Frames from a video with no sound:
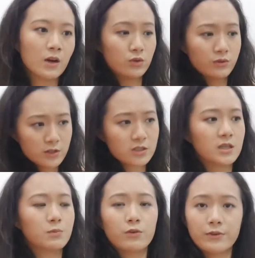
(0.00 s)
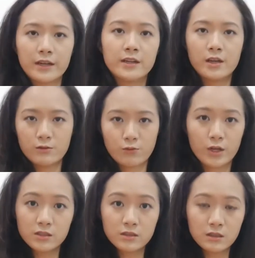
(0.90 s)
University provided and
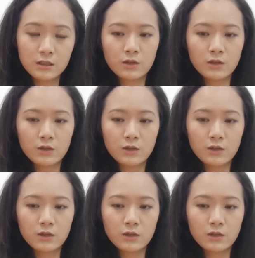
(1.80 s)
run.